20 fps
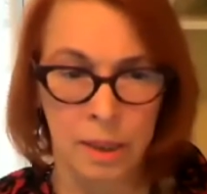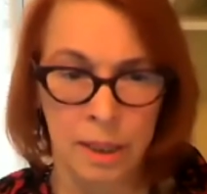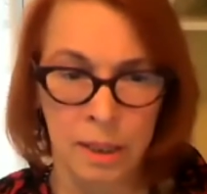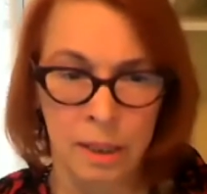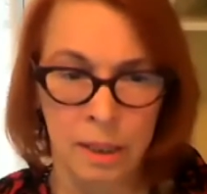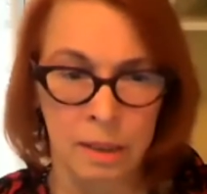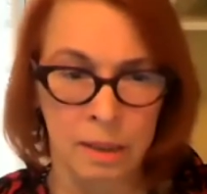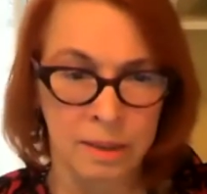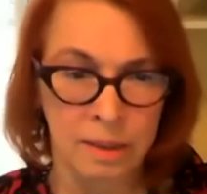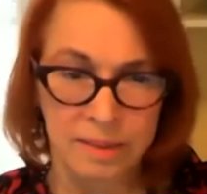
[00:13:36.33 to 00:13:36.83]

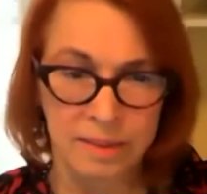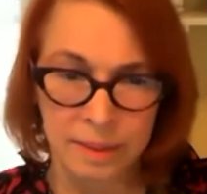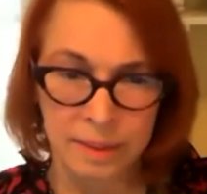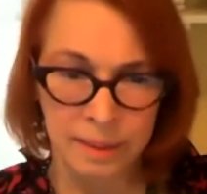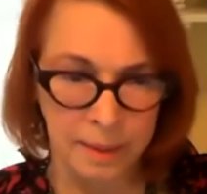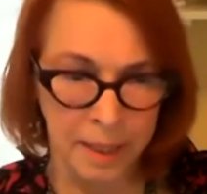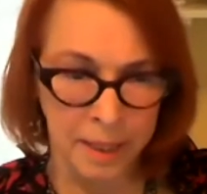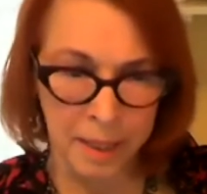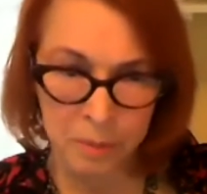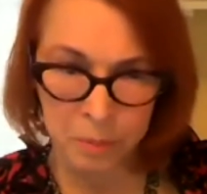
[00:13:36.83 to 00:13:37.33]
a
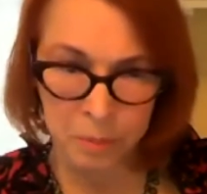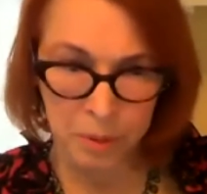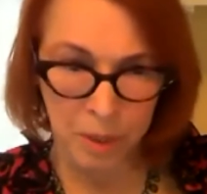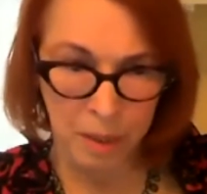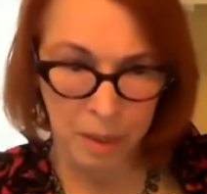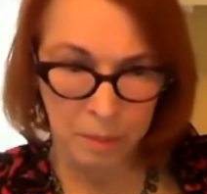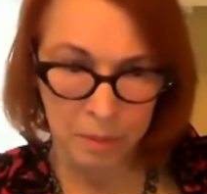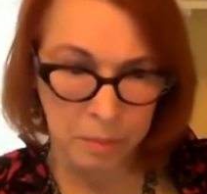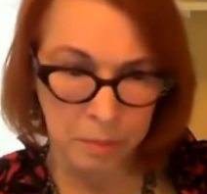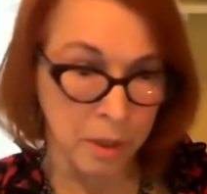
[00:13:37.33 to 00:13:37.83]
celiac
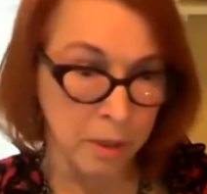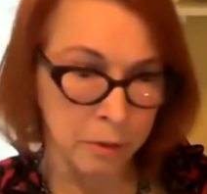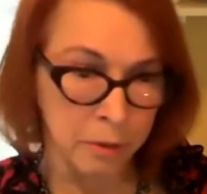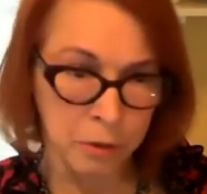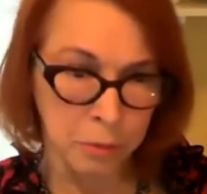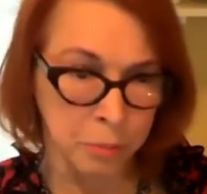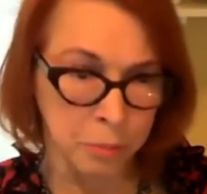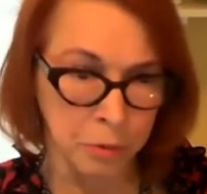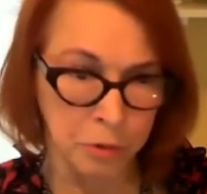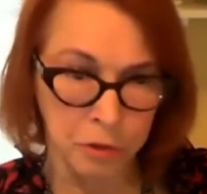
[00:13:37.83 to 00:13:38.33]
problem,
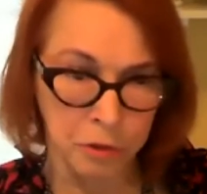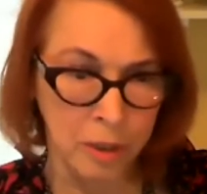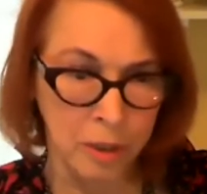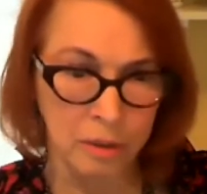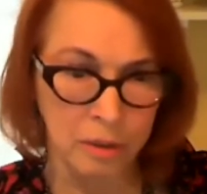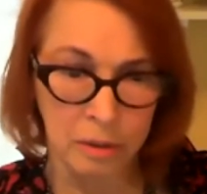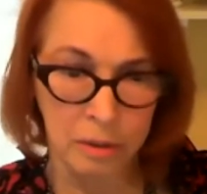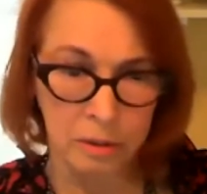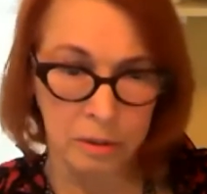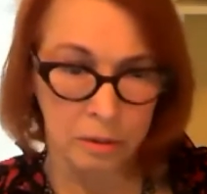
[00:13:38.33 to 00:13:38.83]
100%.